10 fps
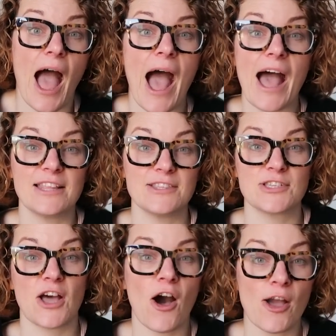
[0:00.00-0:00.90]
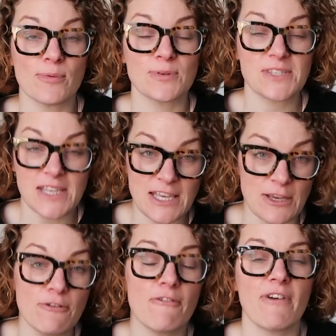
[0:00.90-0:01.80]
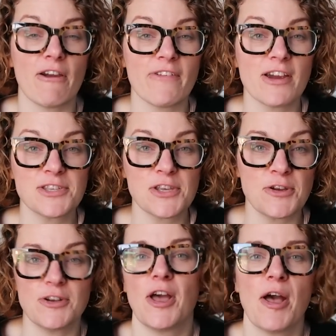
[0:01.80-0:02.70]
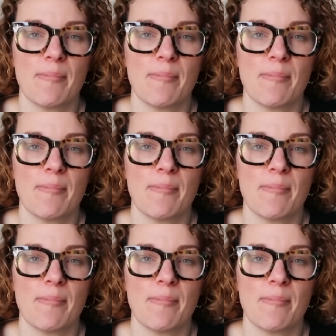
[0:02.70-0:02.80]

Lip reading: And I will see you very, very soon.